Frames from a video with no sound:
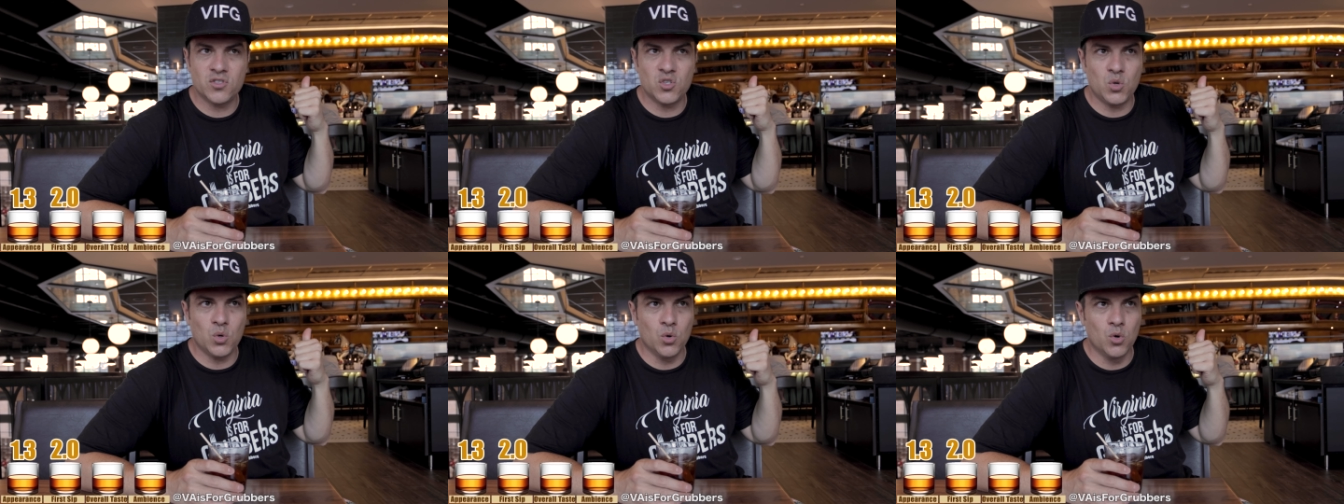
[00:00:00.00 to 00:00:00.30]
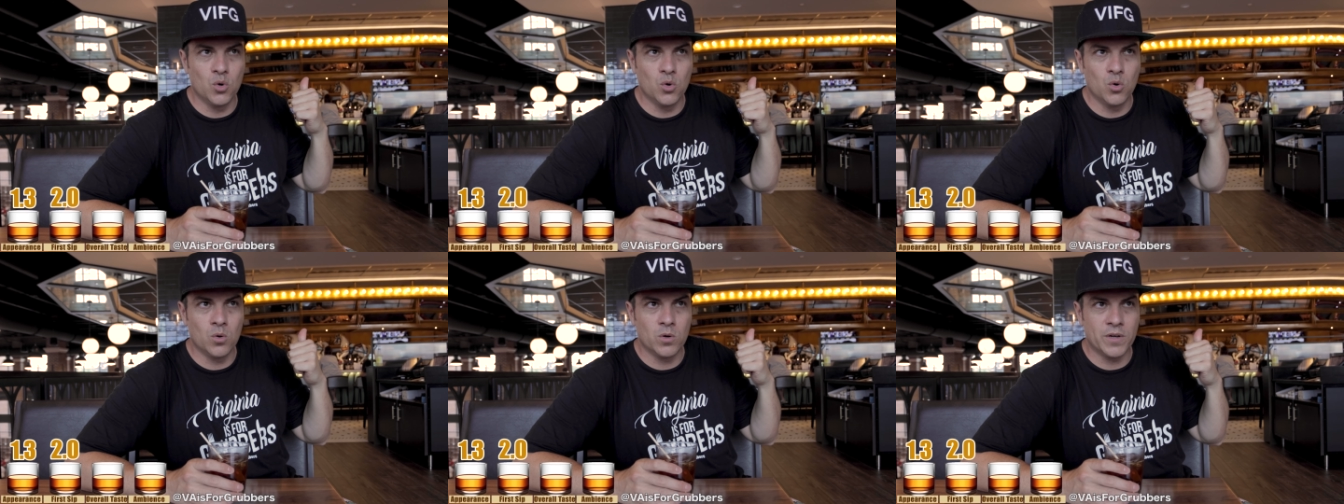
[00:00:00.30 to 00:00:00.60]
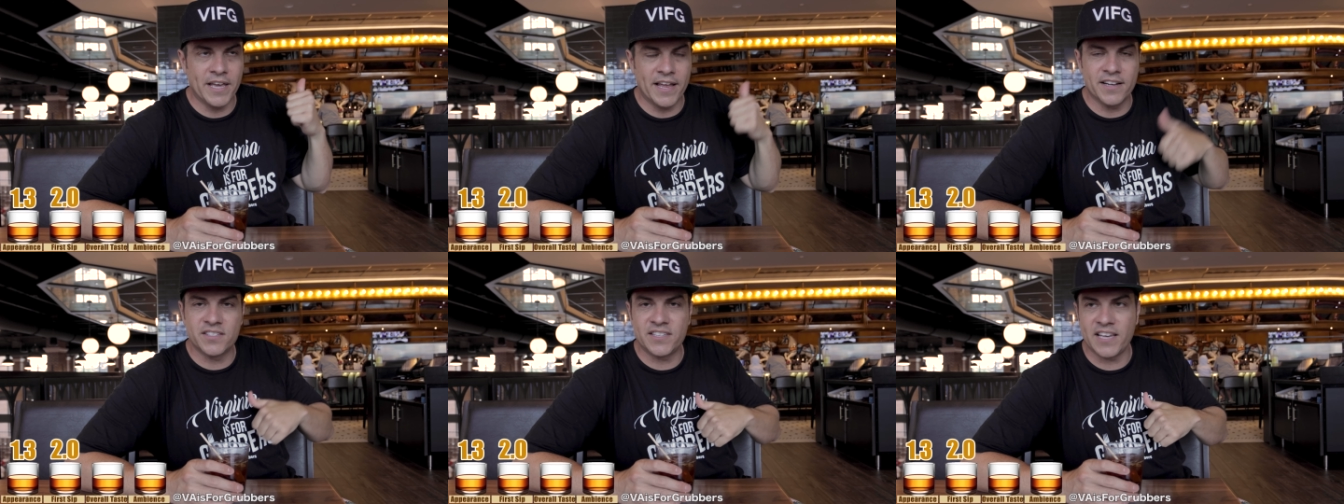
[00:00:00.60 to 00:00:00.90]
to
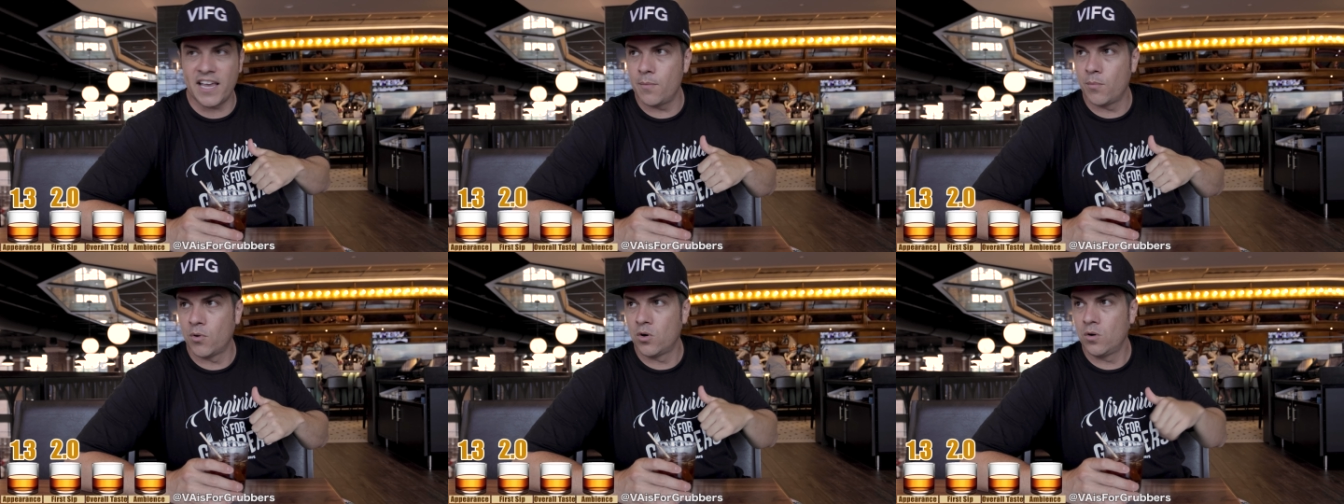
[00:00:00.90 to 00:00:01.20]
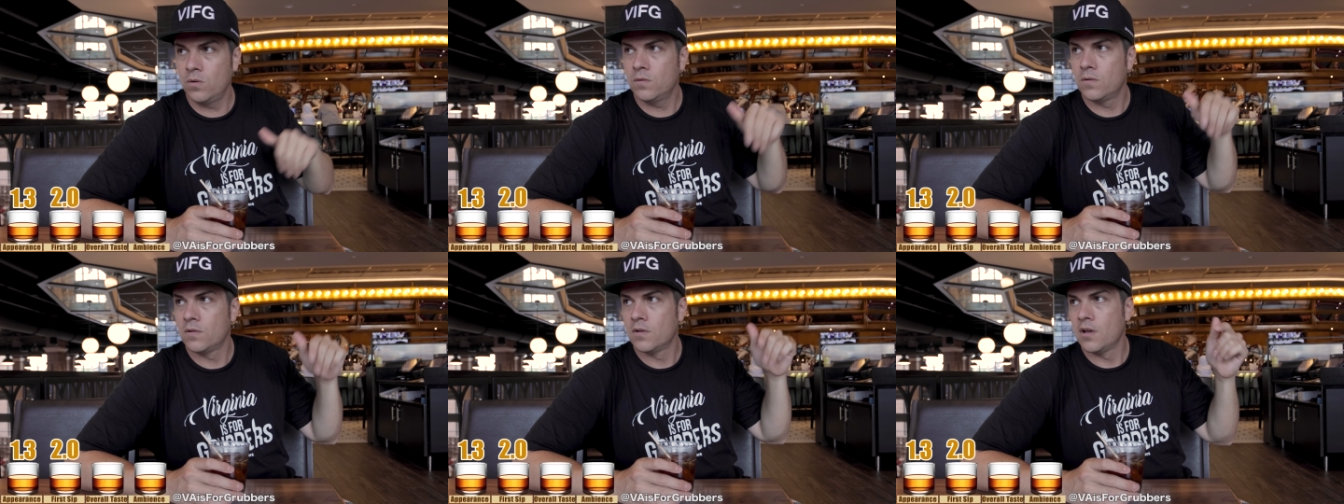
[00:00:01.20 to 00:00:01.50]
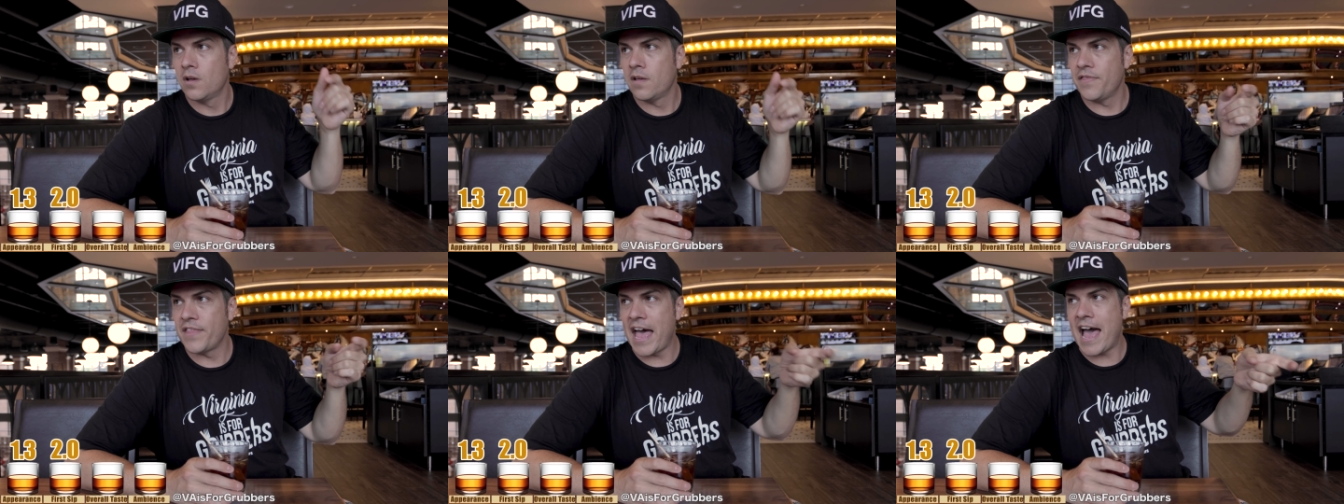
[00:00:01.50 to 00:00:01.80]
get a table.
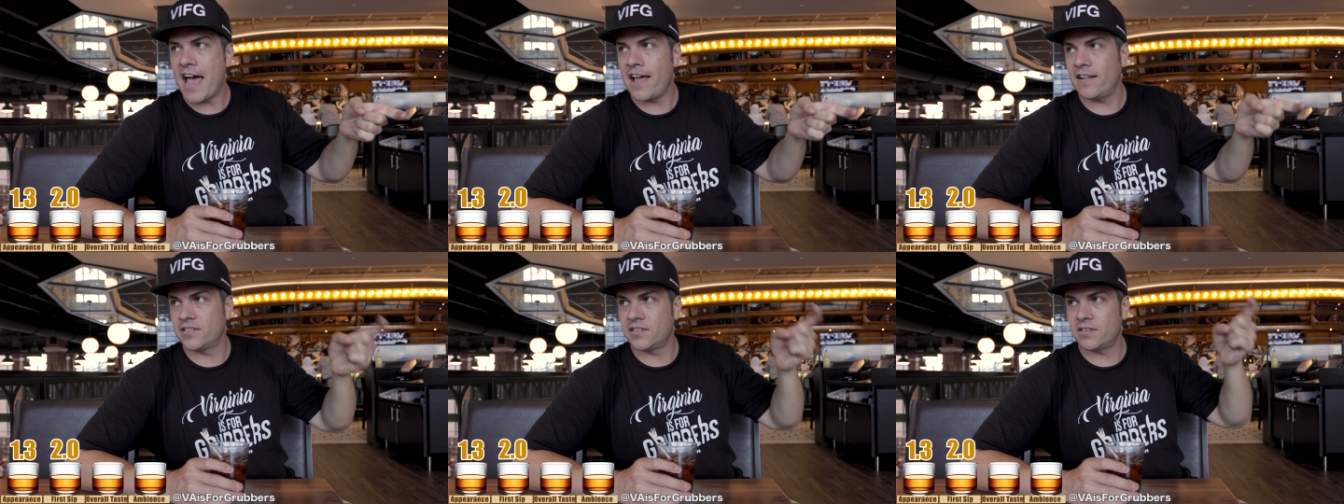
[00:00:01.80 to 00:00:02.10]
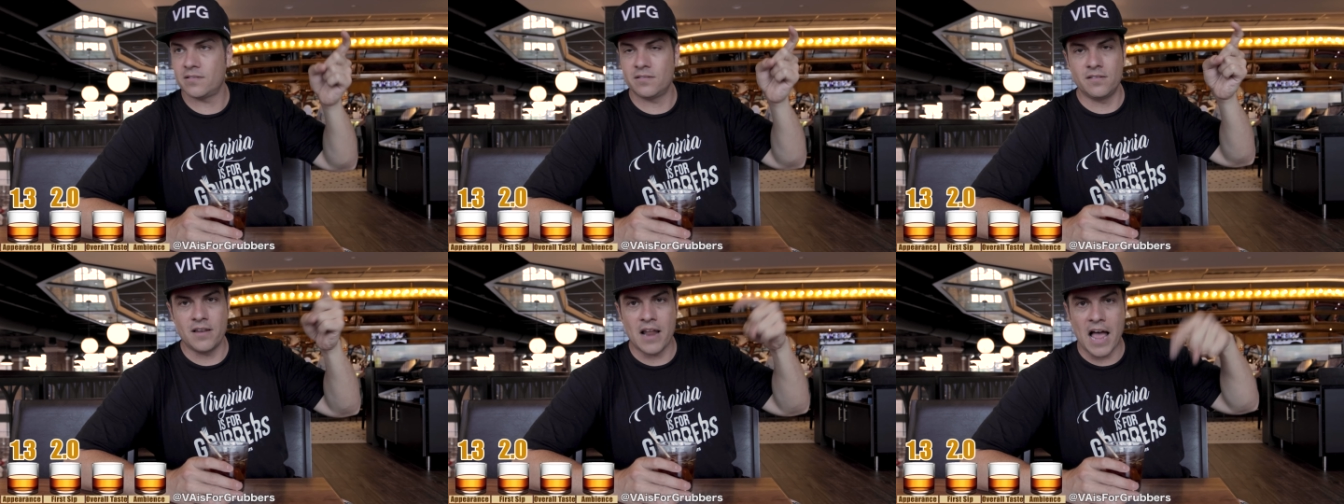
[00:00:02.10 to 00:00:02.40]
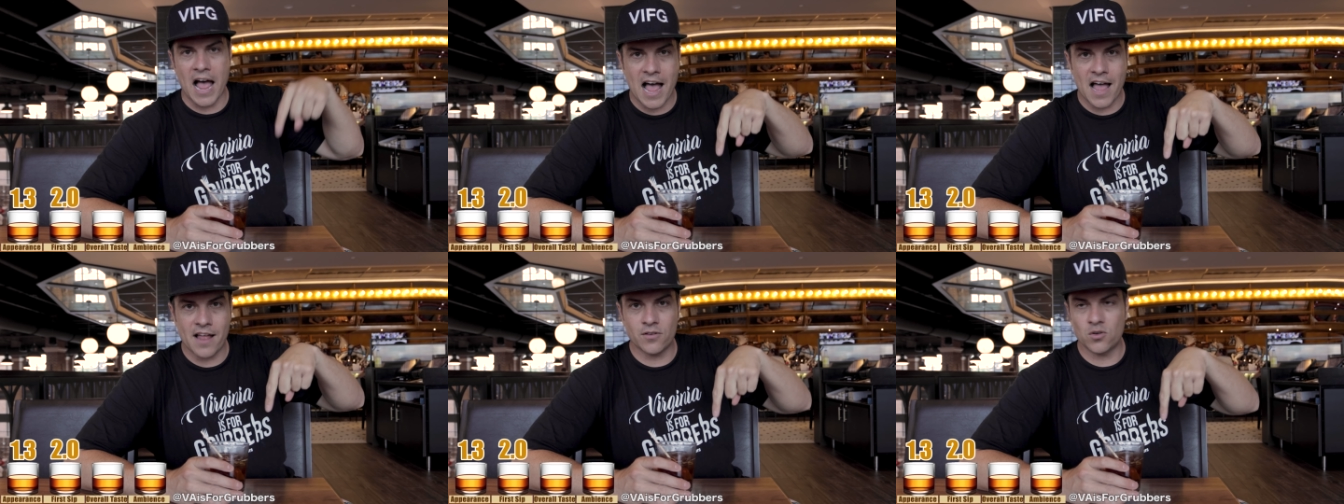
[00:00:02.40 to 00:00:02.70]
That's
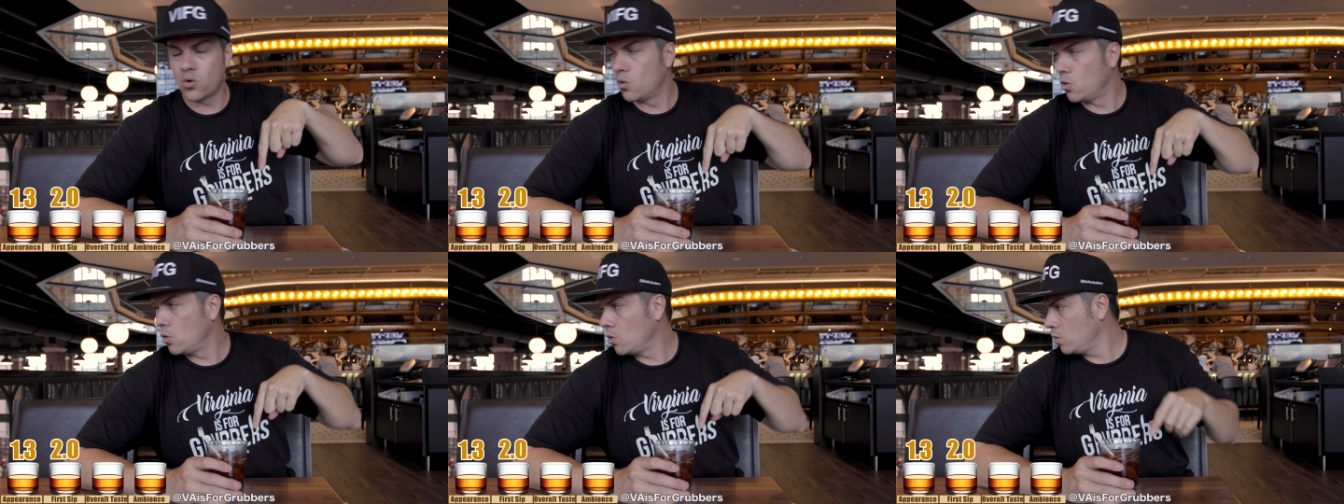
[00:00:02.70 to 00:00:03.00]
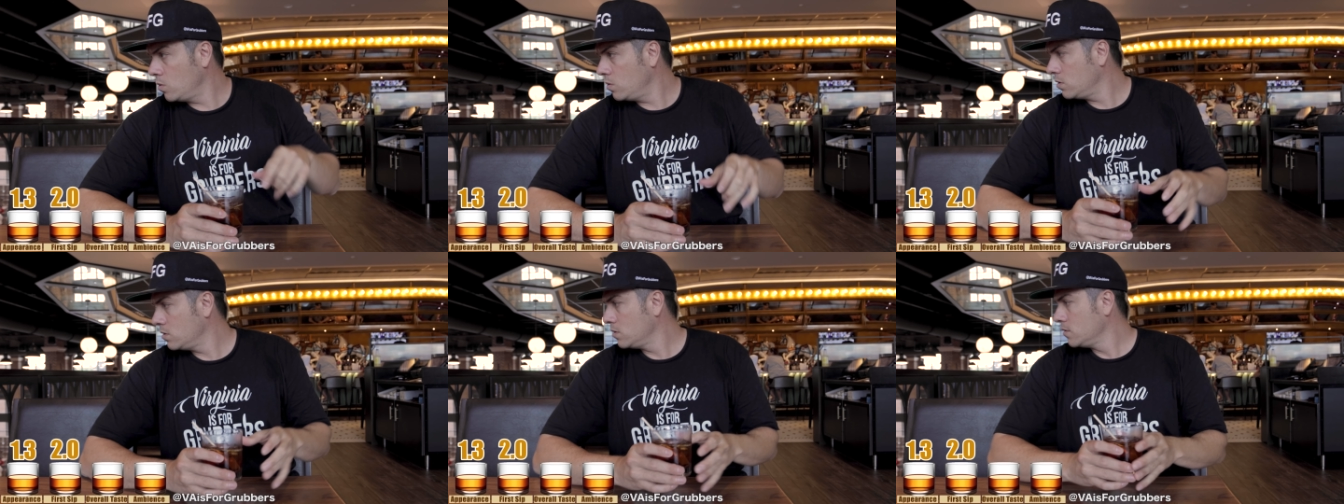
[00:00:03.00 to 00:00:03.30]
not cool.